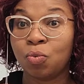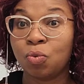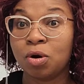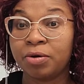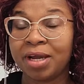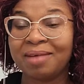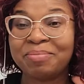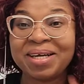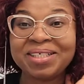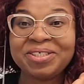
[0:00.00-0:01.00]
worry
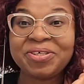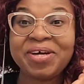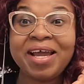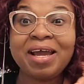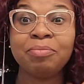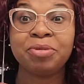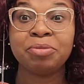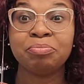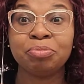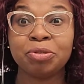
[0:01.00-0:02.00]
about your hair
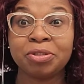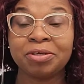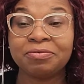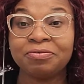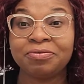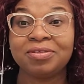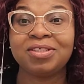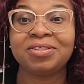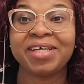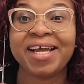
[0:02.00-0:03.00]
being blown off
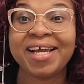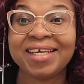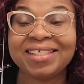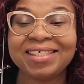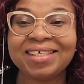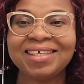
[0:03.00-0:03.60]
your head